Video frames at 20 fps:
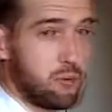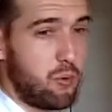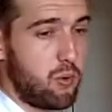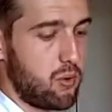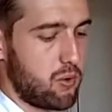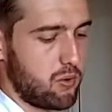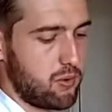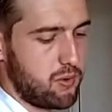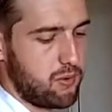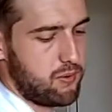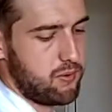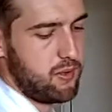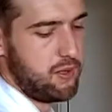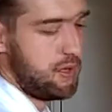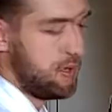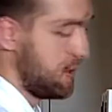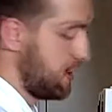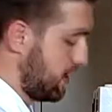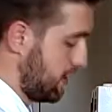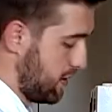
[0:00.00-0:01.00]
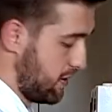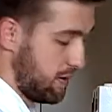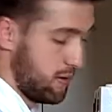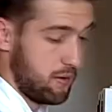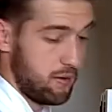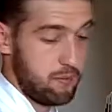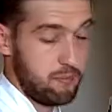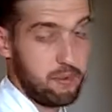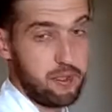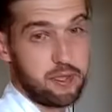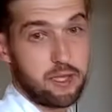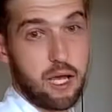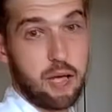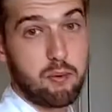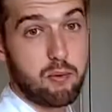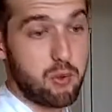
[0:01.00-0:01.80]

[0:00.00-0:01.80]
work. Meantime,